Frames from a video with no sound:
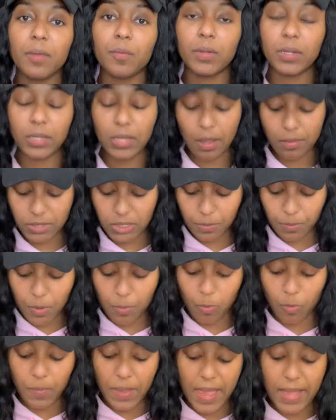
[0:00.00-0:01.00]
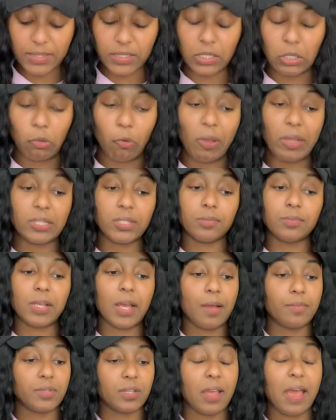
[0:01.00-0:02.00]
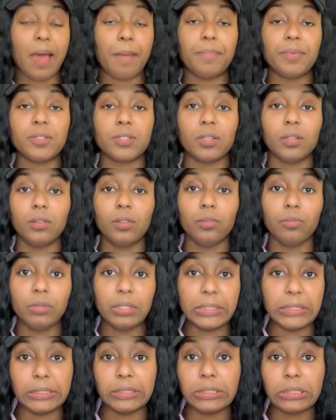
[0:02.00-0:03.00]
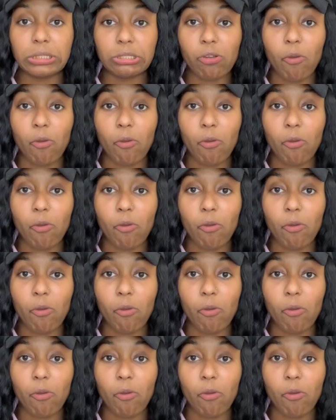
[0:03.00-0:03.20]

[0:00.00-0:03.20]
when it comes to people passing away, sometimes it happens in threes,